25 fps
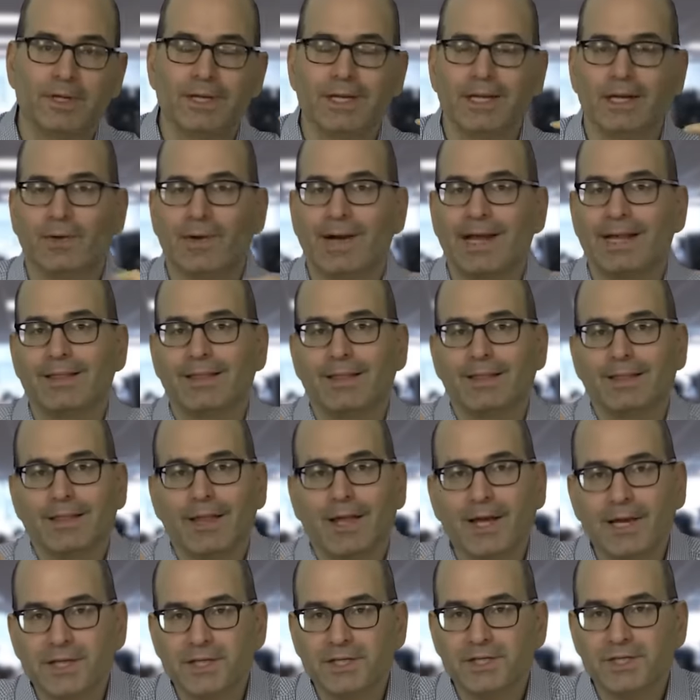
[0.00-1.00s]
you know, I
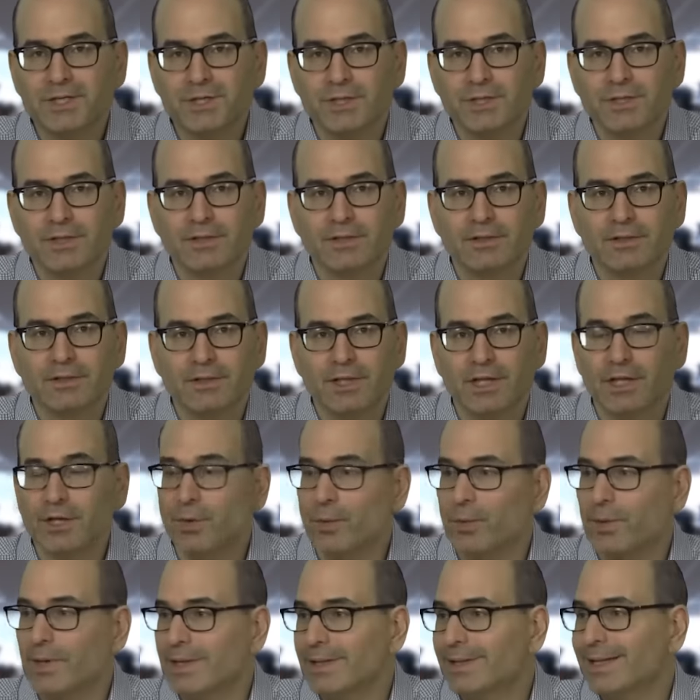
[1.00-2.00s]
liked that
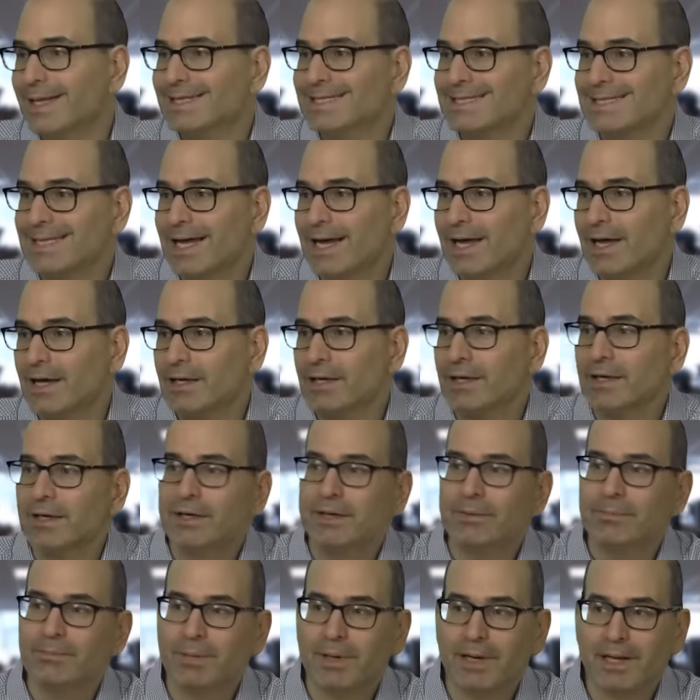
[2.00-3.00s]
you were in that stock,
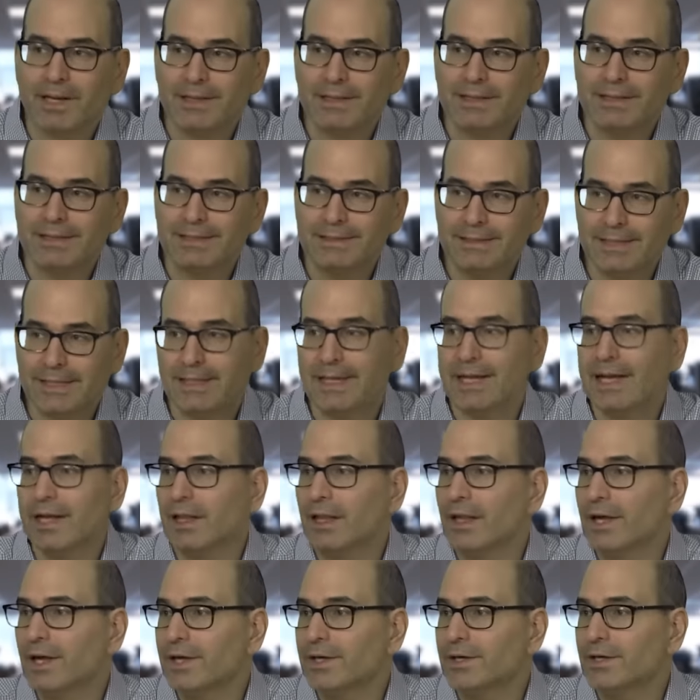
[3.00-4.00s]
but I did
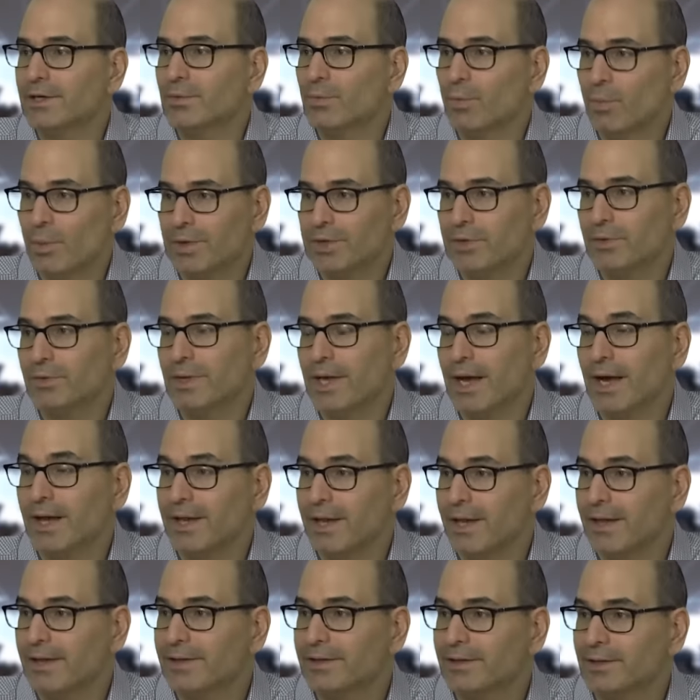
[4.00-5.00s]
not like when you
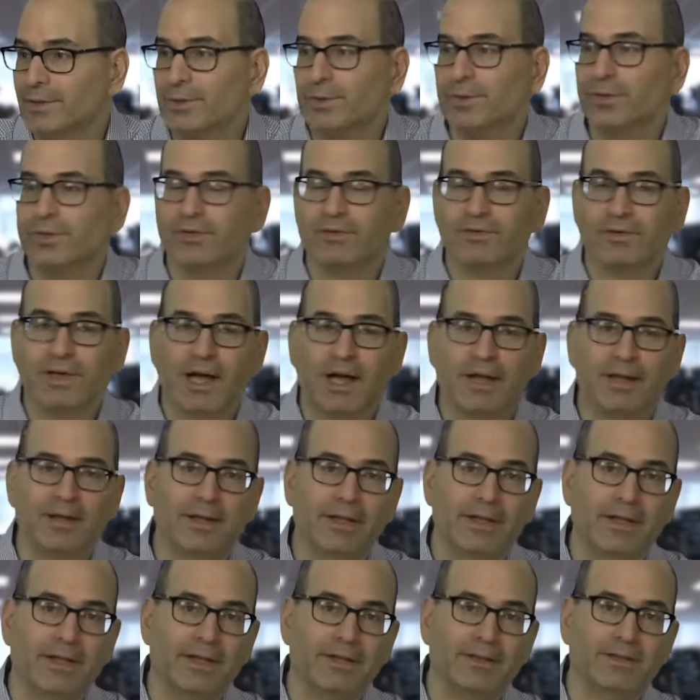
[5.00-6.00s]
got in. You could have gotten
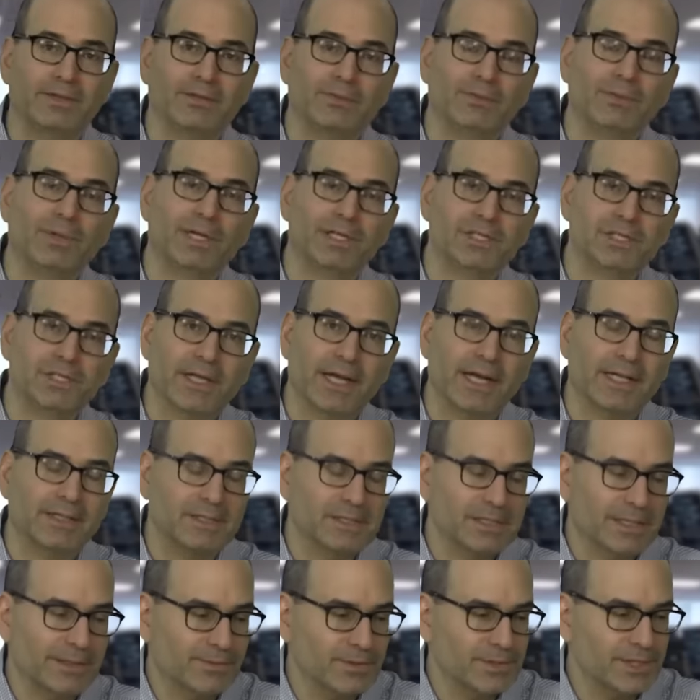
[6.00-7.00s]
in. We actually had
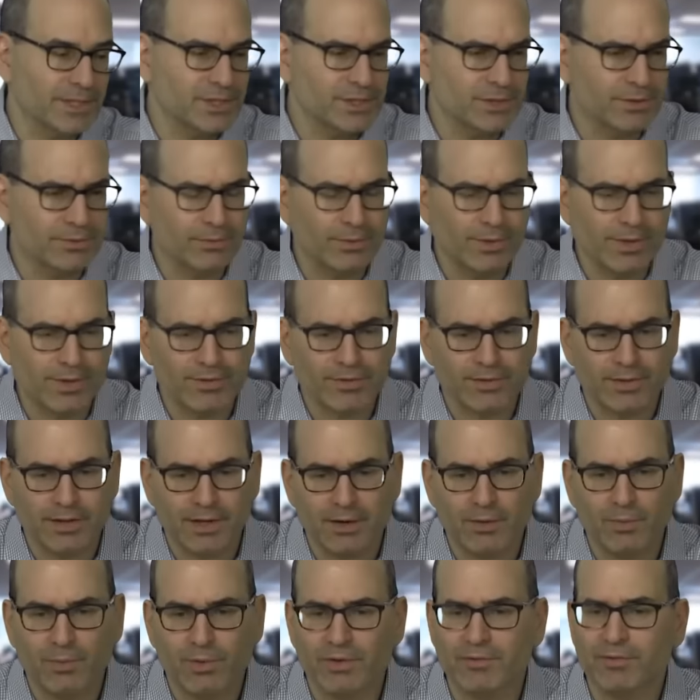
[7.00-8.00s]
this conversation with
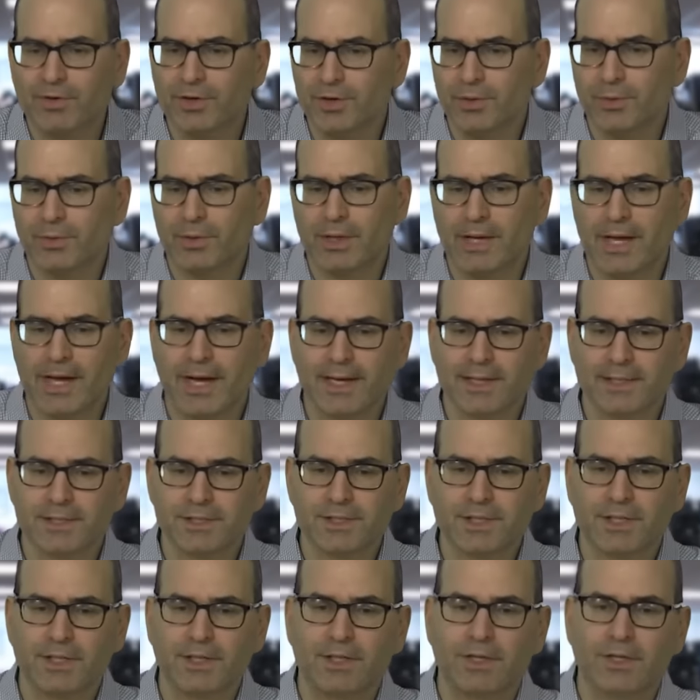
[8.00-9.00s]
uh, one of our newer
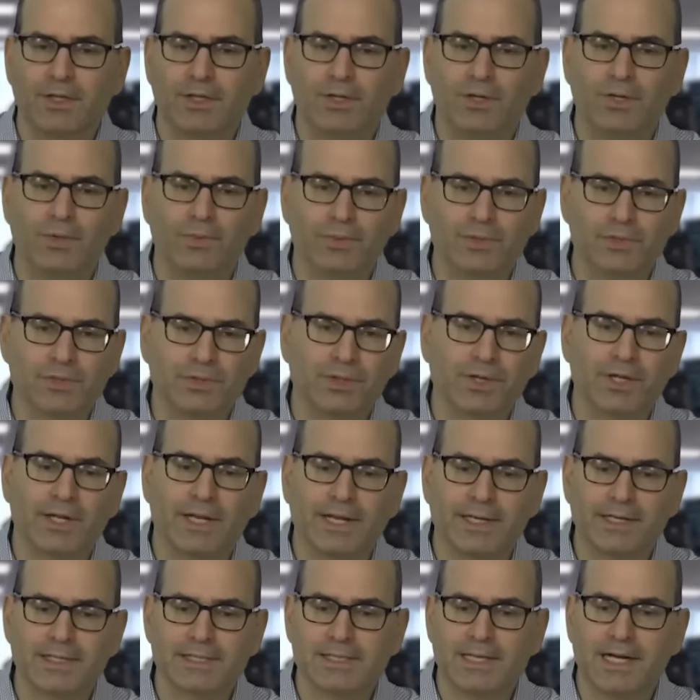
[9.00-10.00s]
guys who was looking
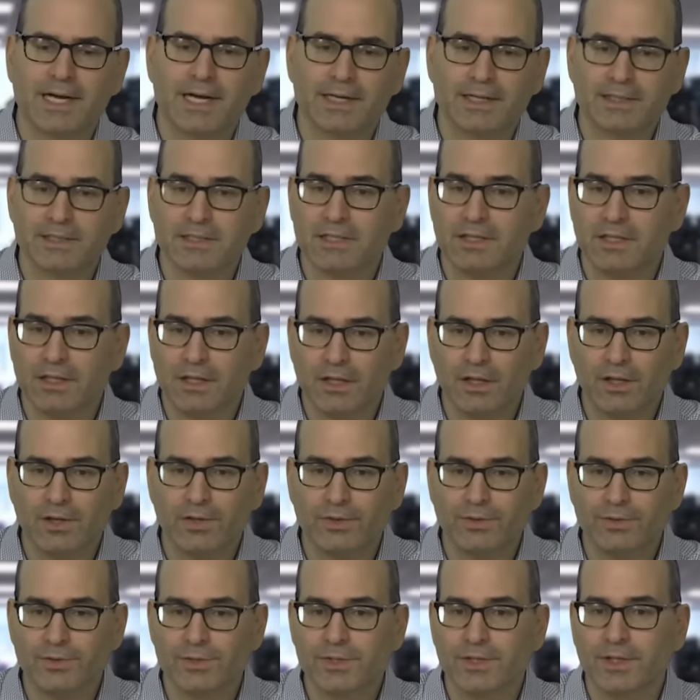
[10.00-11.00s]
at a stock into the
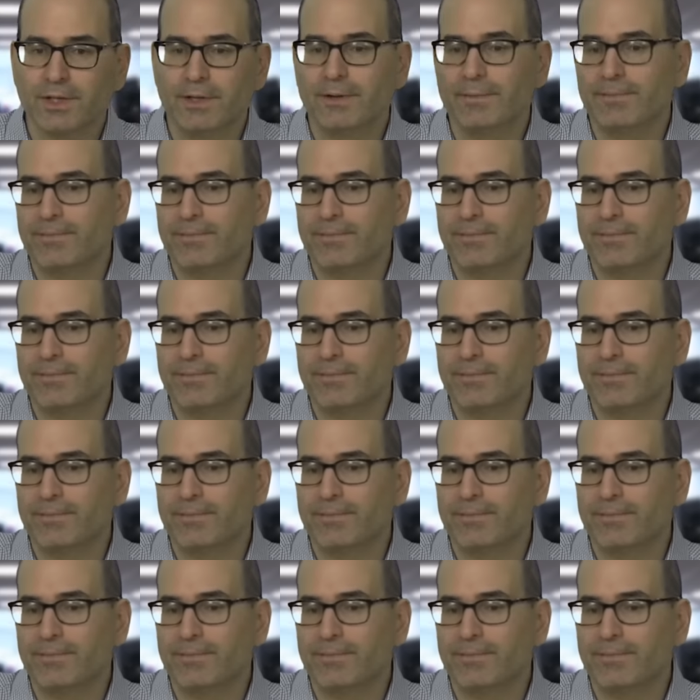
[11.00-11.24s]
close